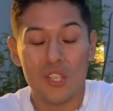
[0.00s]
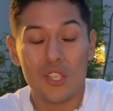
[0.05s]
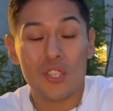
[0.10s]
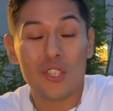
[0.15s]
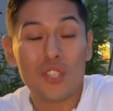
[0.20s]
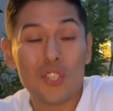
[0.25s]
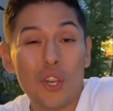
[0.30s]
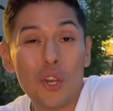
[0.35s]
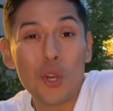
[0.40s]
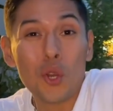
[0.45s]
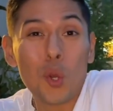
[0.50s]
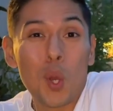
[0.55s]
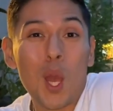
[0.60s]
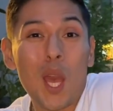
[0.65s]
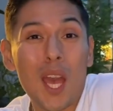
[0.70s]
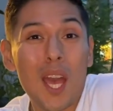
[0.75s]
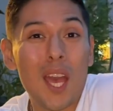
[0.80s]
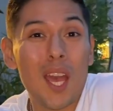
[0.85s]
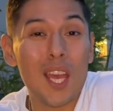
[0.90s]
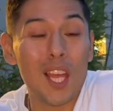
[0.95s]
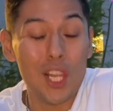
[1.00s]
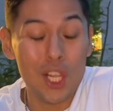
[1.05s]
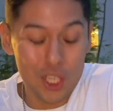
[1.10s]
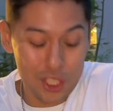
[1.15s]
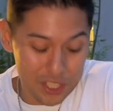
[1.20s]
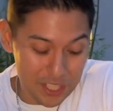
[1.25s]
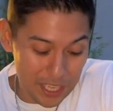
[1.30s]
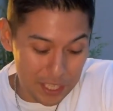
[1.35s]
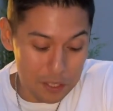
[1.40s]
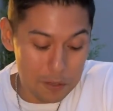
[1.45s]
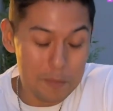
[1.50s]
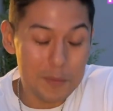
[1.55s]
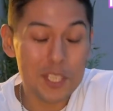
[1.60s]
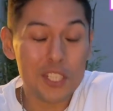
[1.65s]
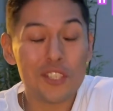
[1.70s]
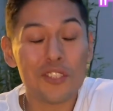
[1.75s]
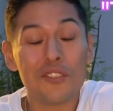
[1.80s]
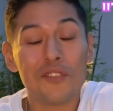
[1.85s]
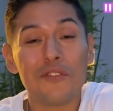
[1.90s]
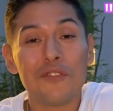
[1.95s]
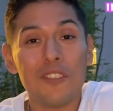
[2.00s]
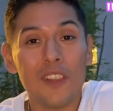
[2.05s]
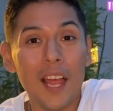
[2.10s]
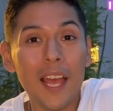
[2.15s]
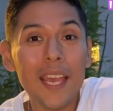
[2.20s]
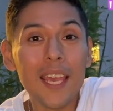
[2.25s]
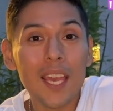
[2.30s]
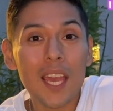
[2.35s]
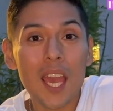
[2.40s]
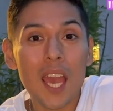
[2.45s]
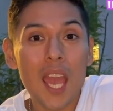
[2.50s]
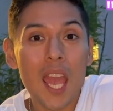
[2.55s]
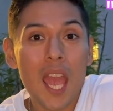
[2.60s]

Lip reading: So it looks like you missed your flight,